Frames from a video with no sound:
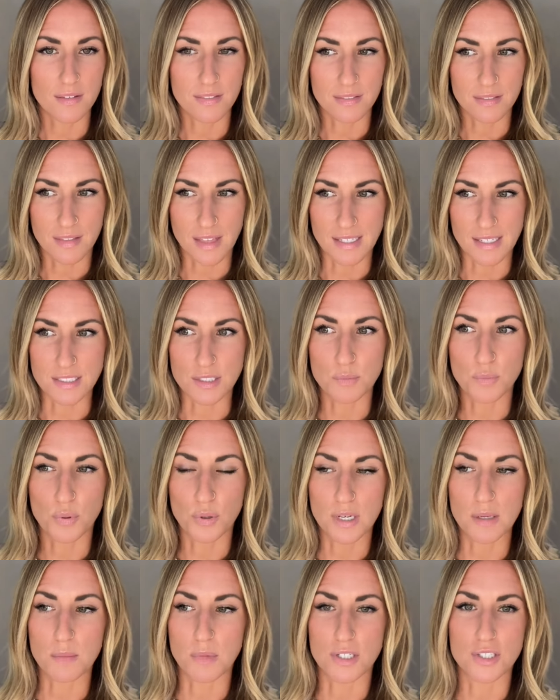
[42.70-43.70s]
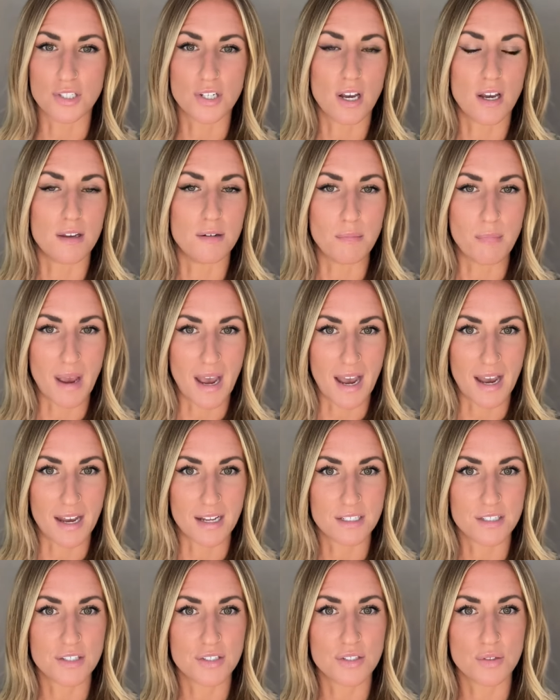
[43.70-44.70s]
that's pretty much
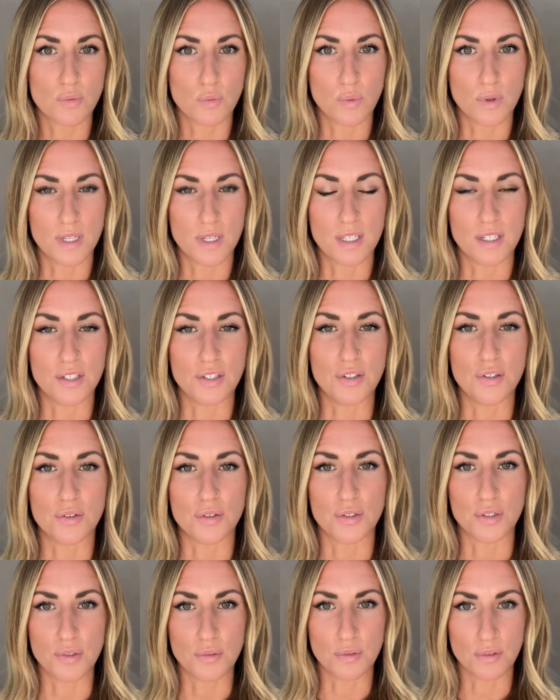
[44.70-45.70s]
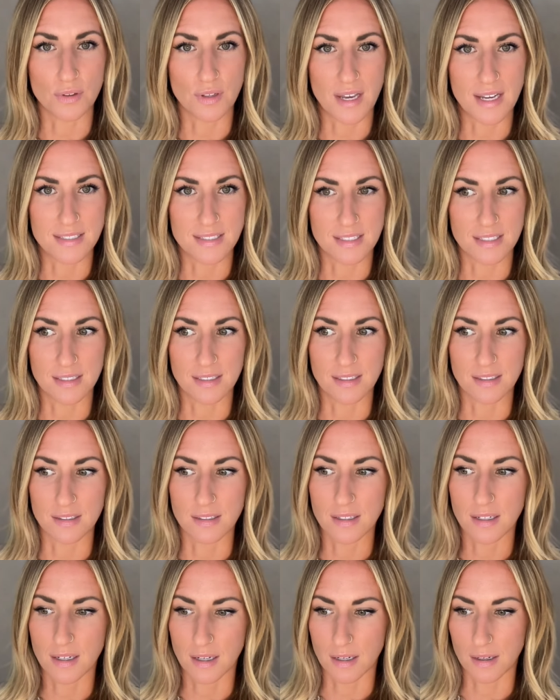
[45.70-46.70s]
unmatched when you're
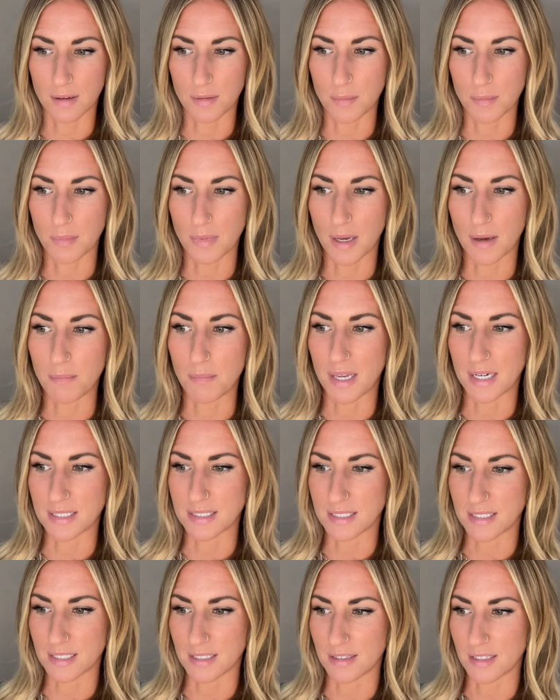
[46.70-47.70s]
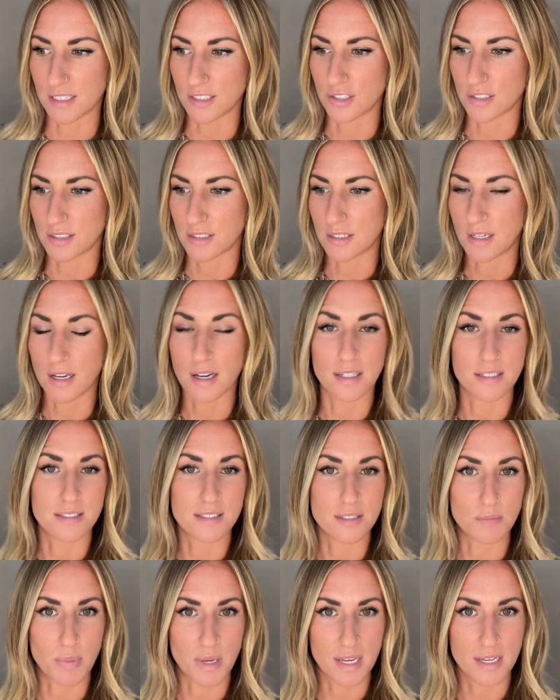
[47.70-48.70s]
utilizing a medicine that just cuts
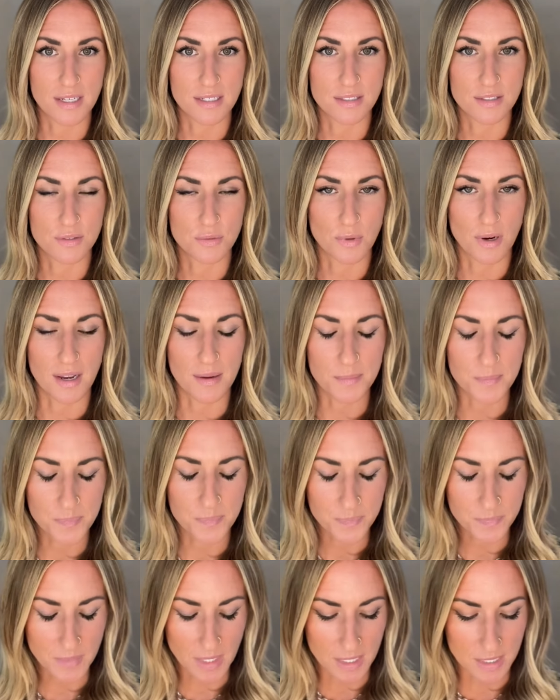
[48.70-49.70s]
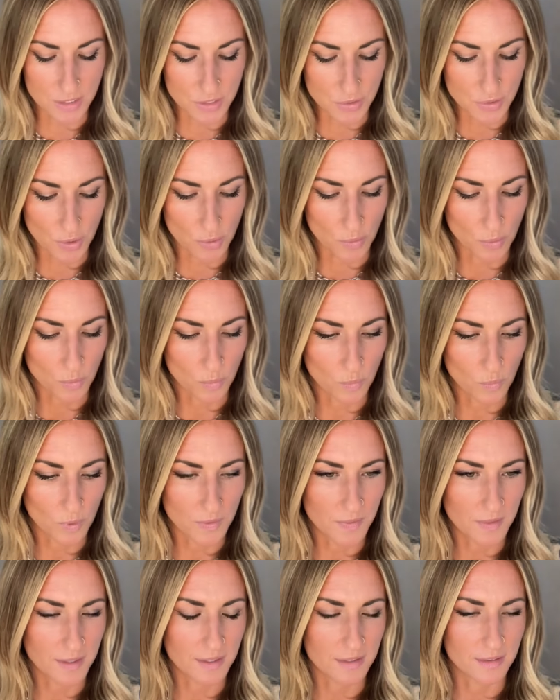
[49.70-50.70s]
and pastes, right? And so one
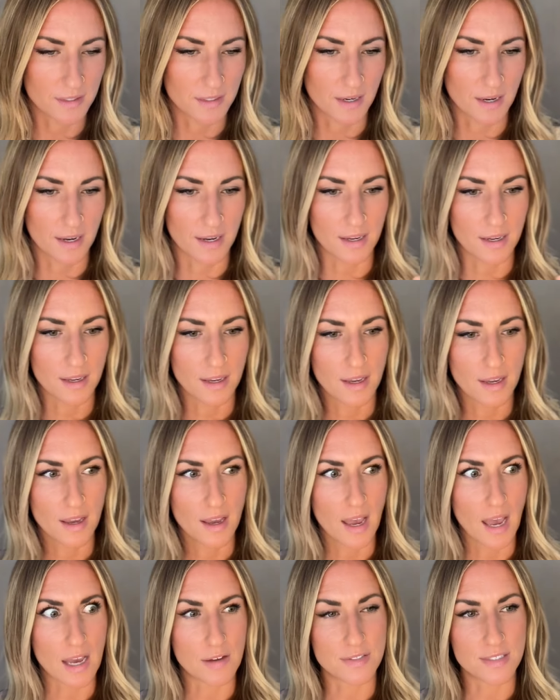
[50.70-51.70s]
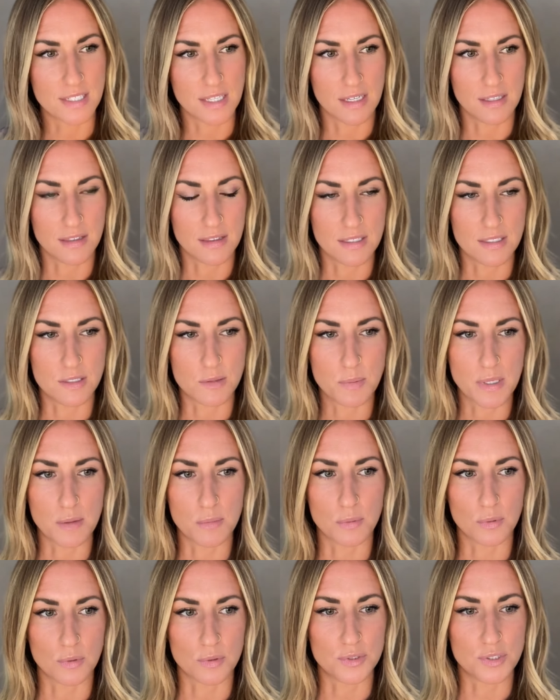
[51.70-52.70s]
thing that I have seen these
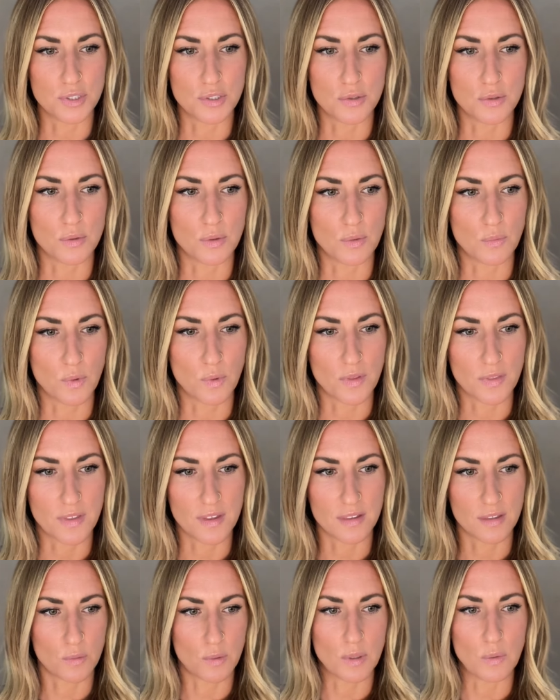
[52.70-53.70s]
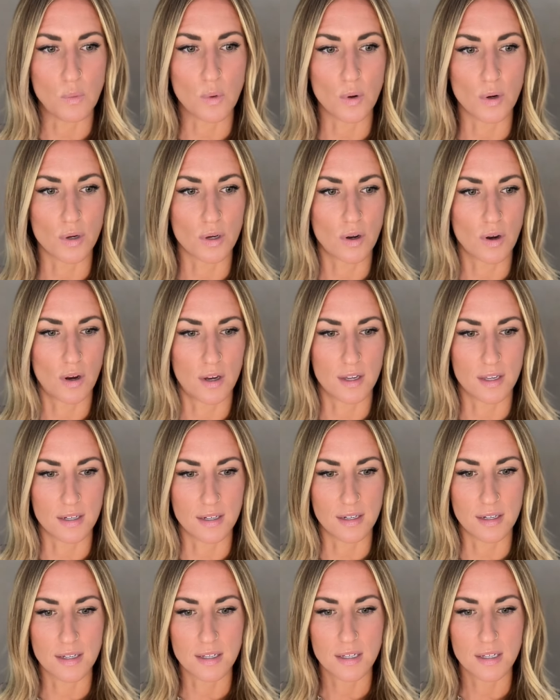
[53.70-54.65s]
people do, and one thing that we work on